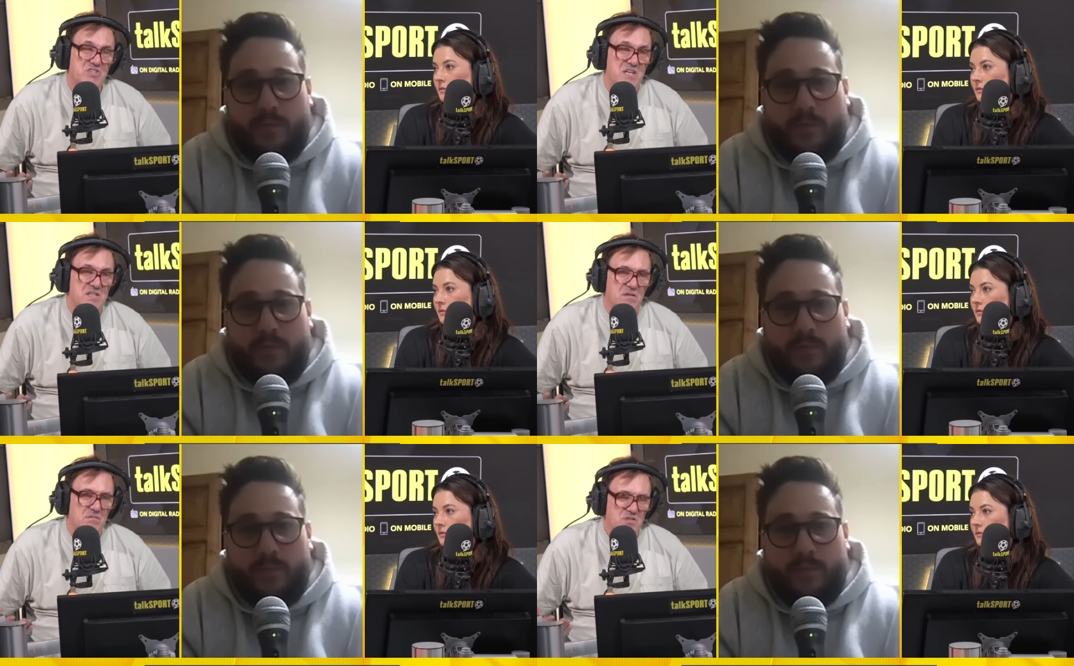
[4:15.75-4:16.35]
Speaker 1: a
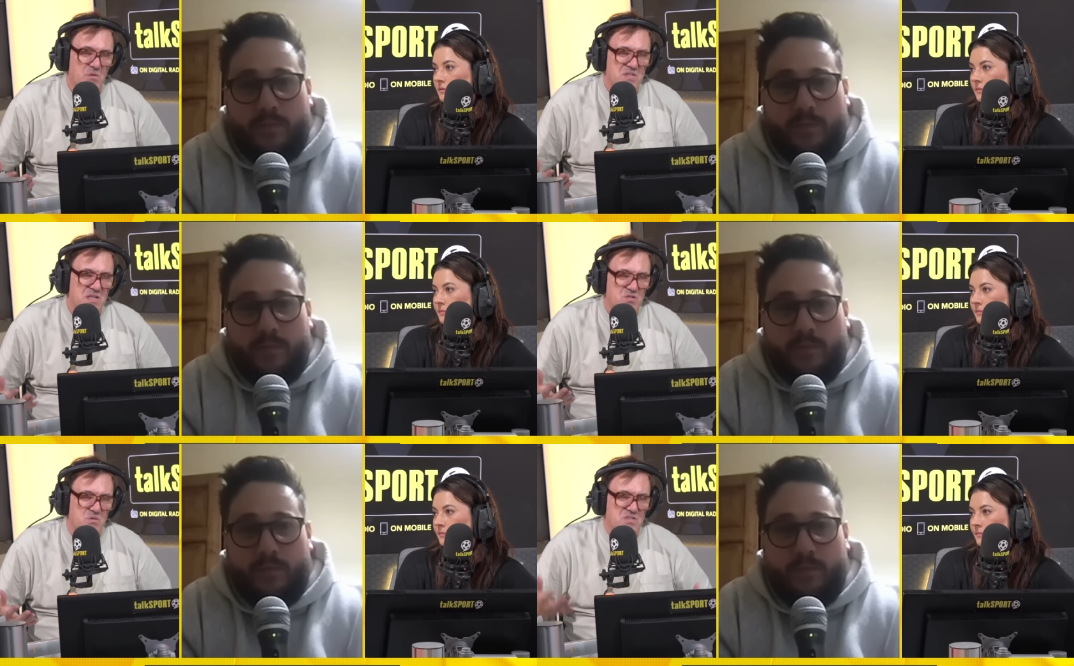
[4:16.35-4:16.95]
season. So he's
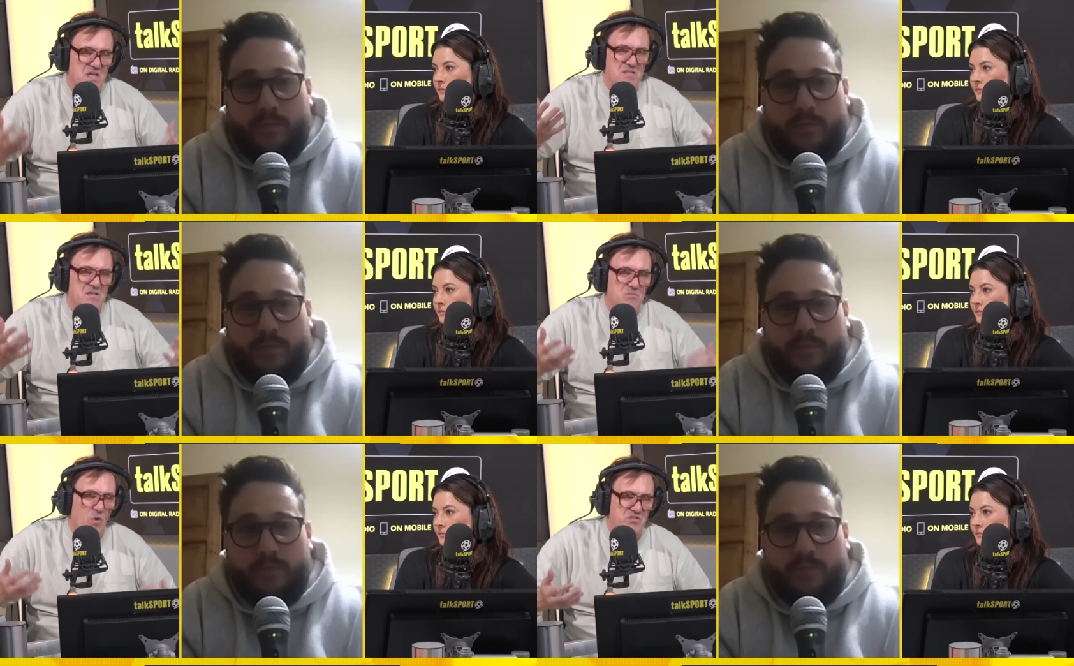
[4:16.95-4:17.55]
into a
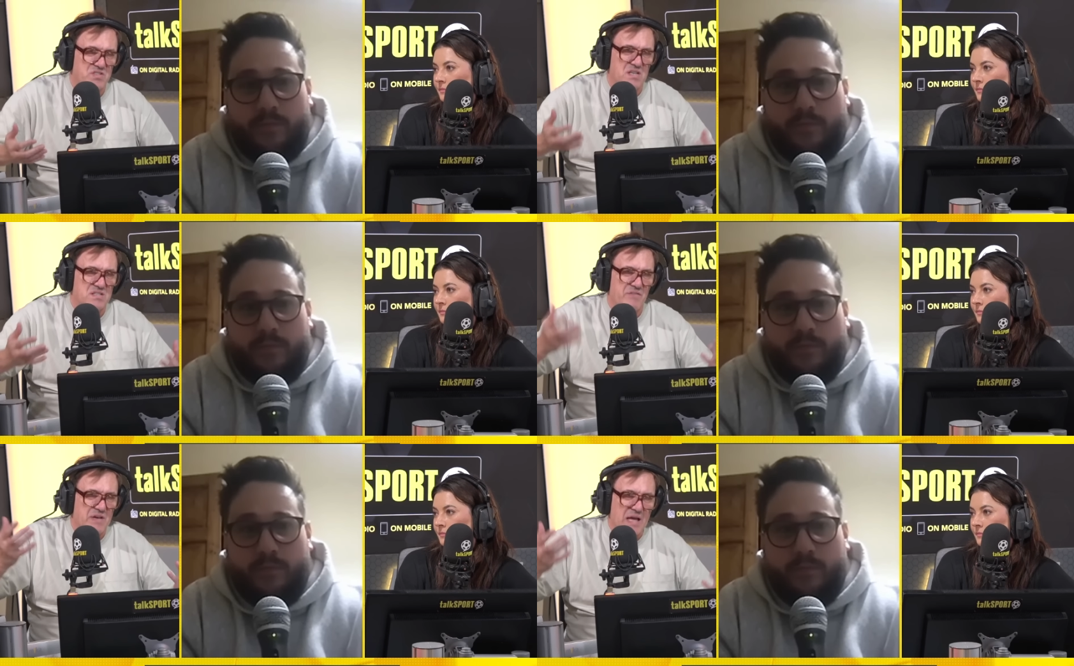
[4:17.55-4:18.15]
season, what, mm.
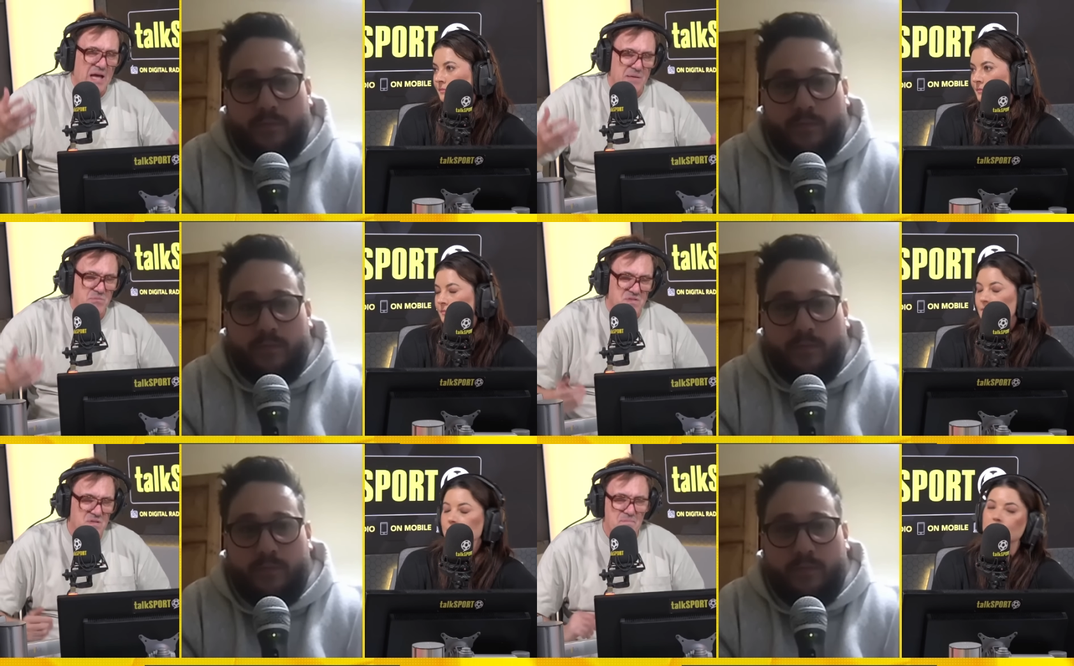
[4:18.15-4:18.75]
six, seven
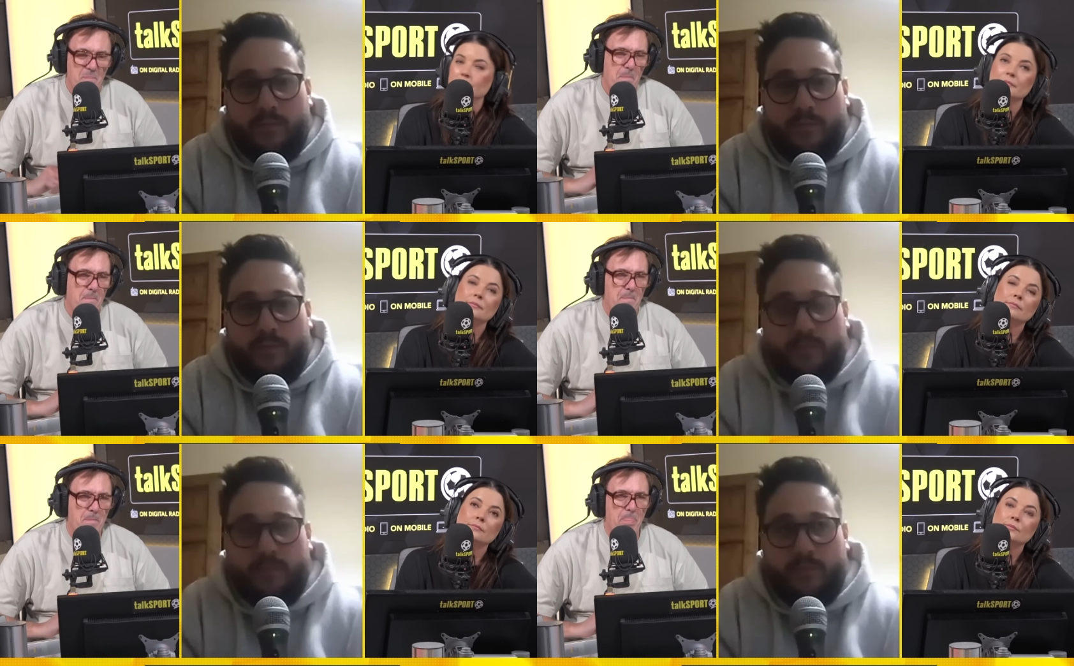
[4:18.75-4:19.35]
games?
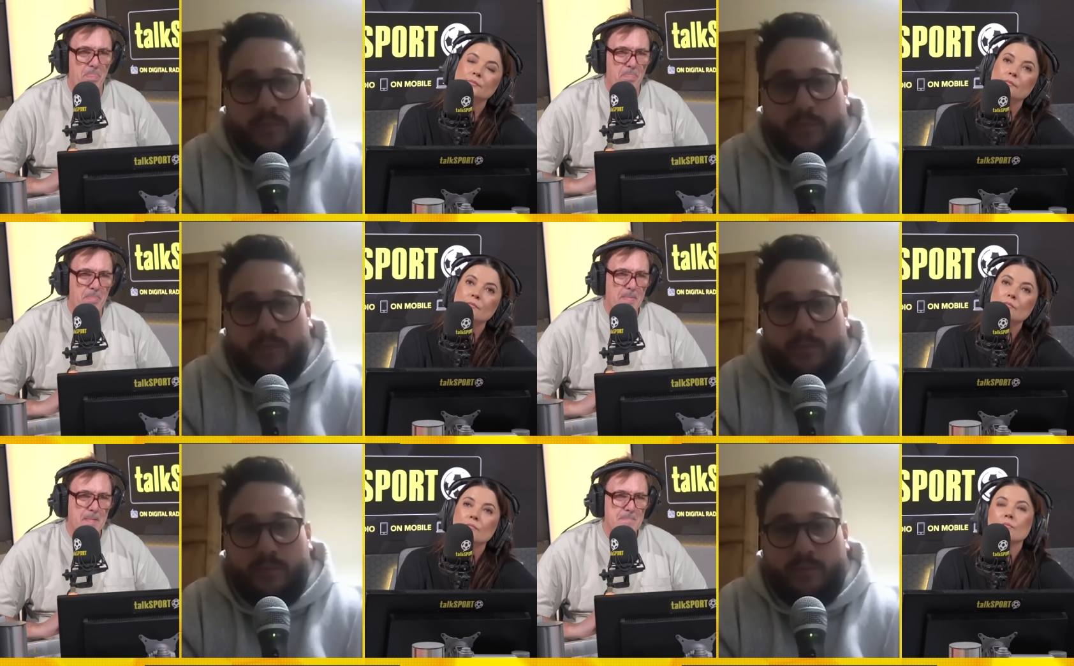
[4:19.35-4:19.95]

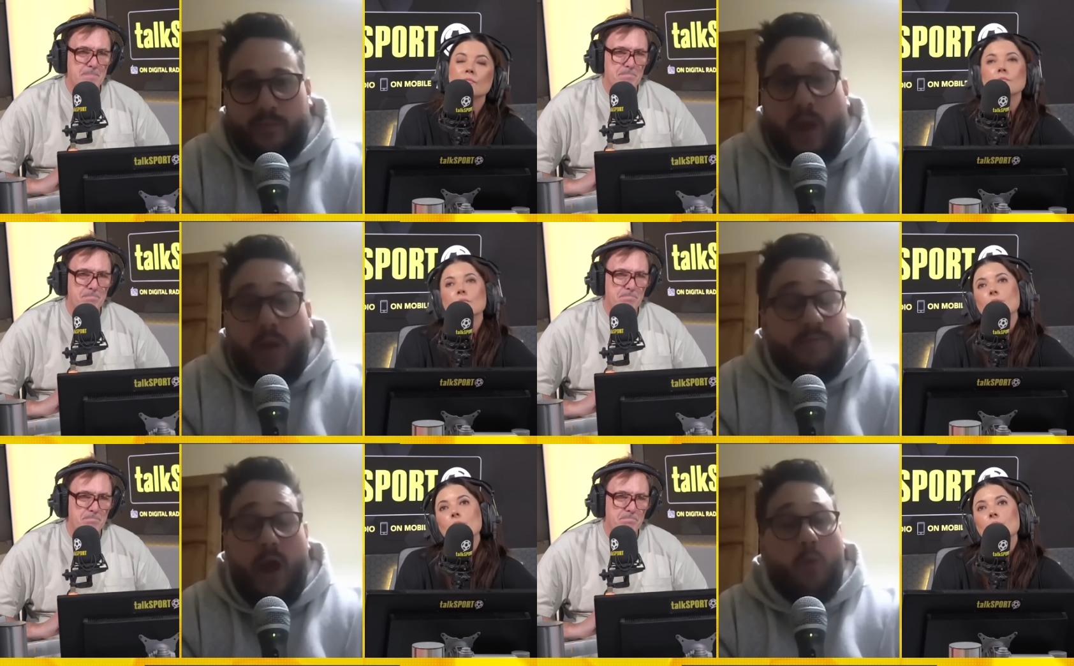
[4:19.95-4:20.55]
Speaker 2: No,
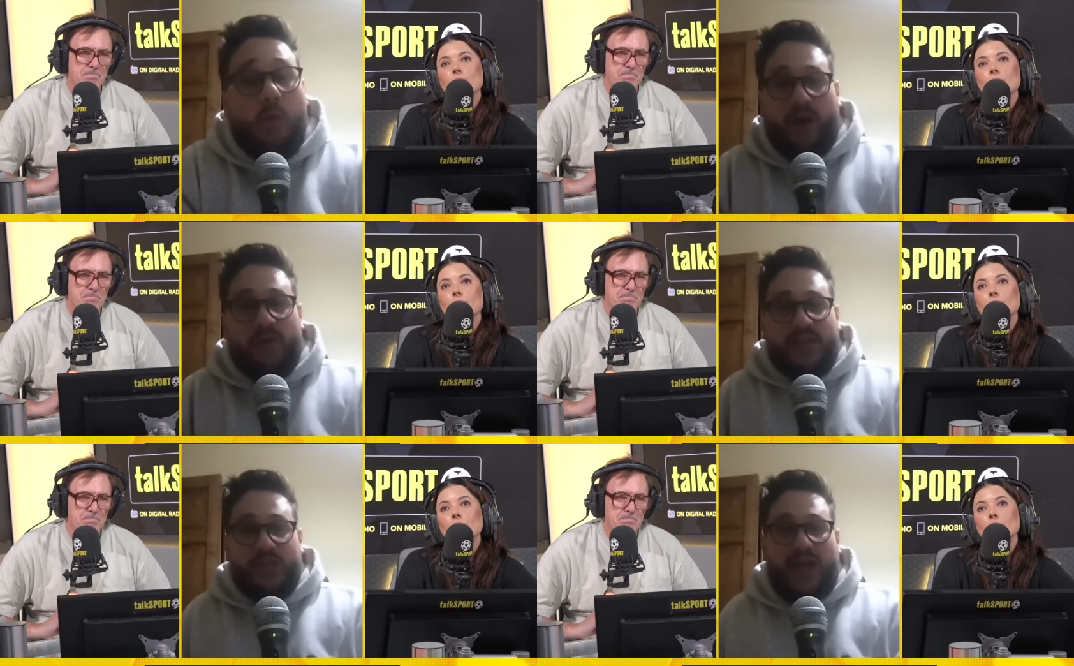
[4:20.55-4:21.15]
we. I was
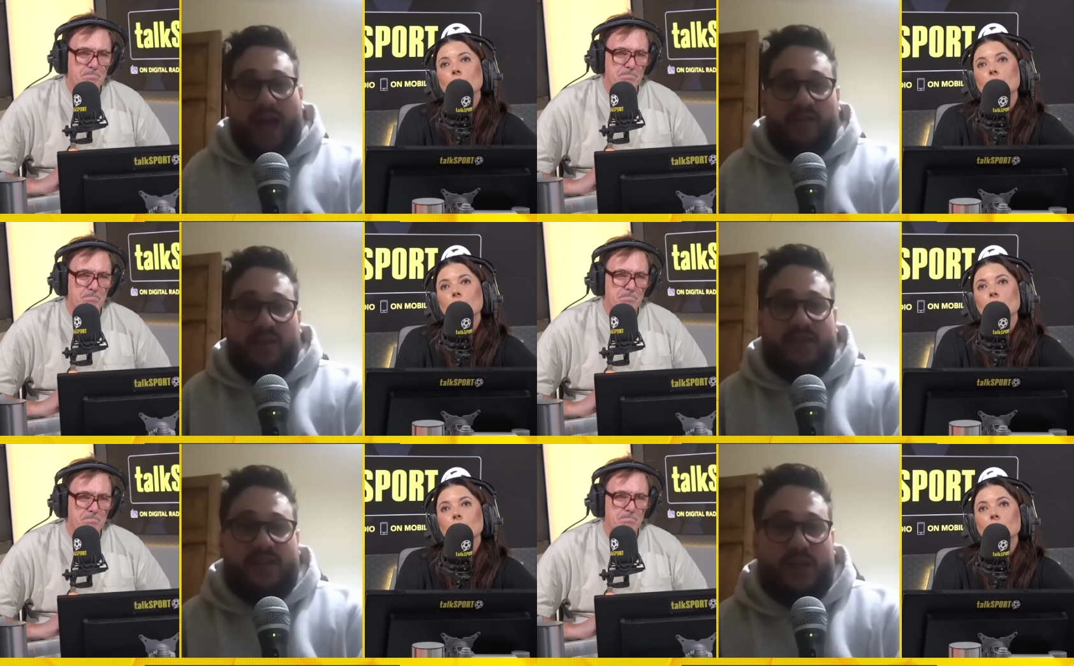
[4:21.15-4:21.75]
actually having this
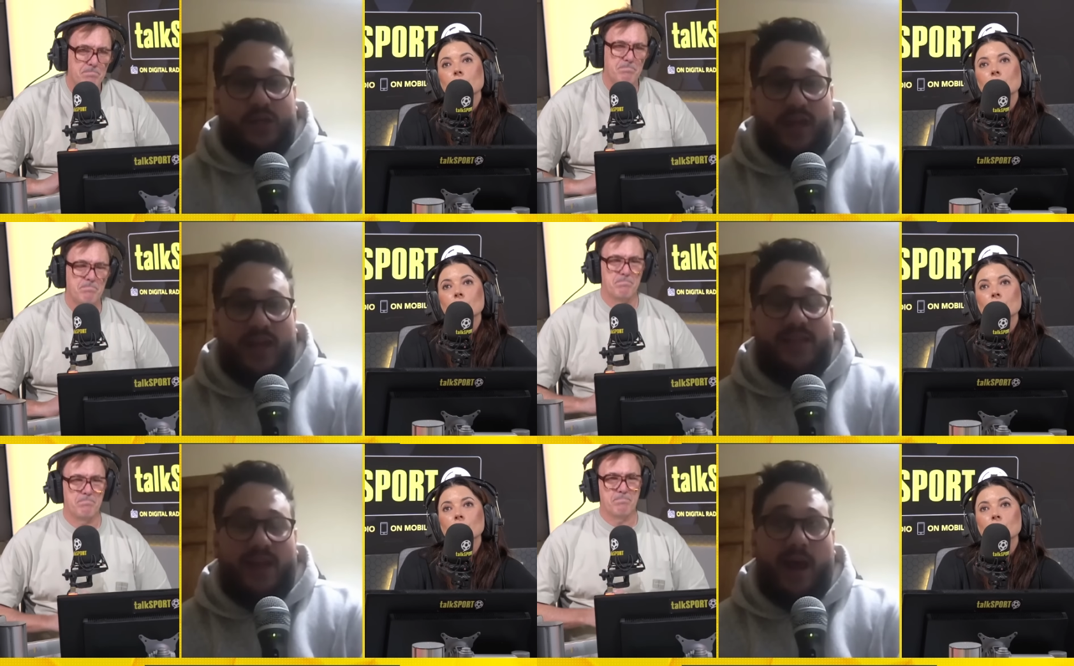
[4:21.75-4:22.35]
discussion
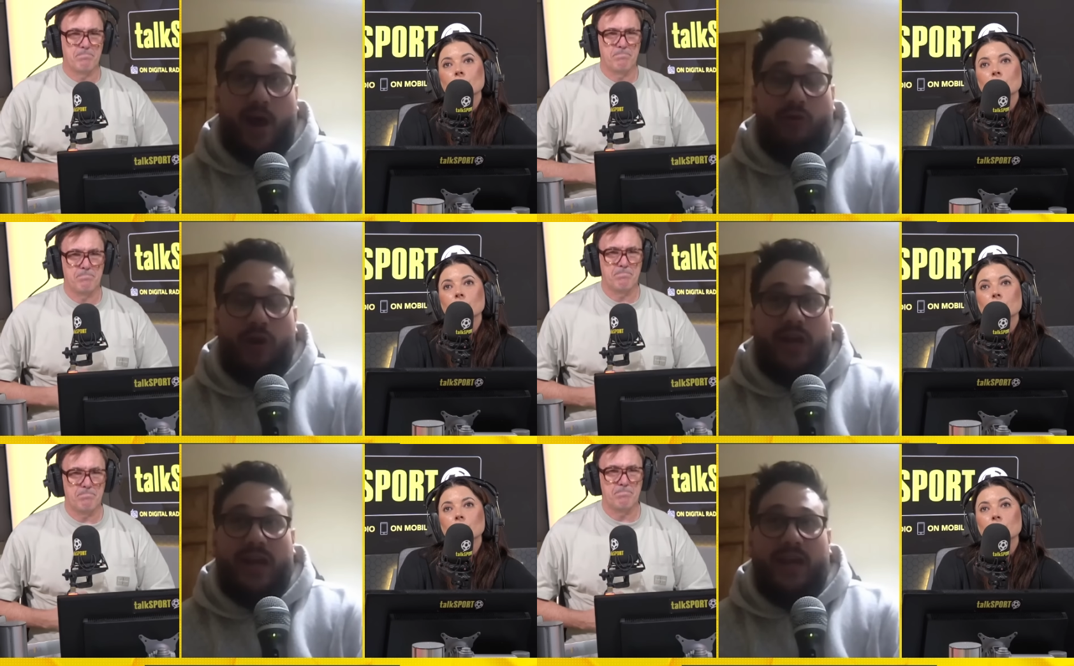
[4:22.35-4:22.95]
yesterday,
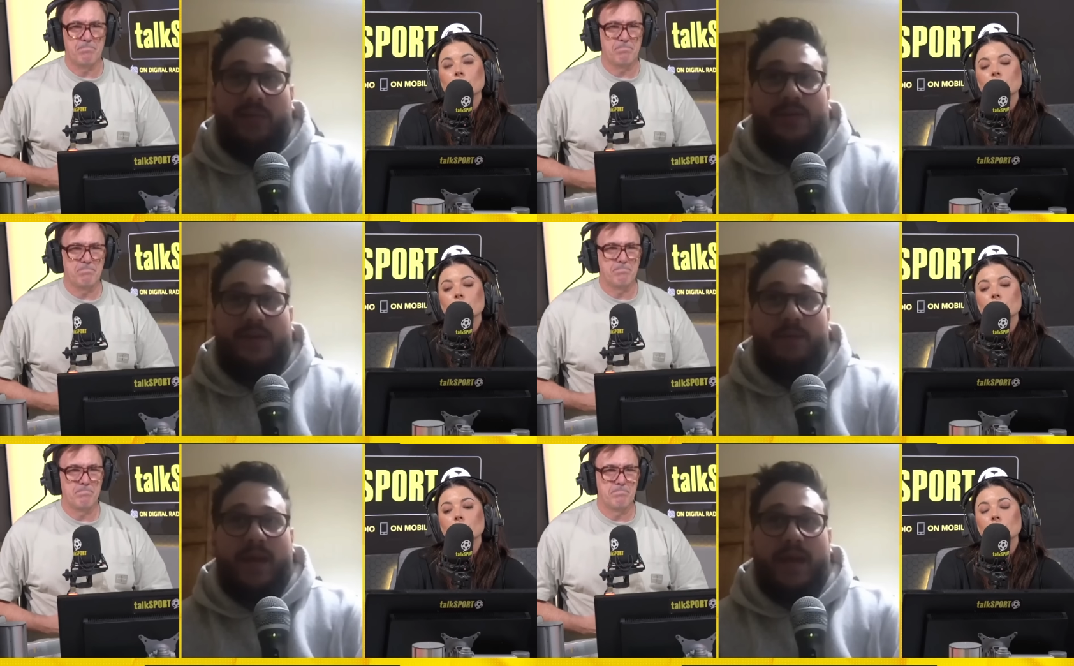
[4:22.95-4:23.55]
ironically, with
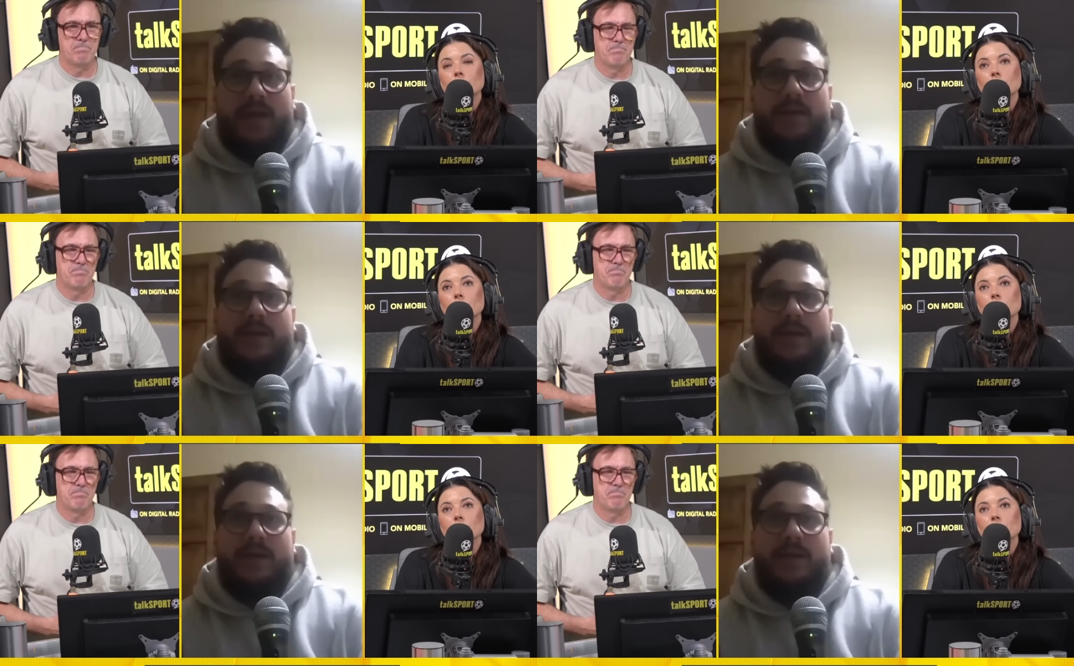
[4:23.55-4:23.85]
somebody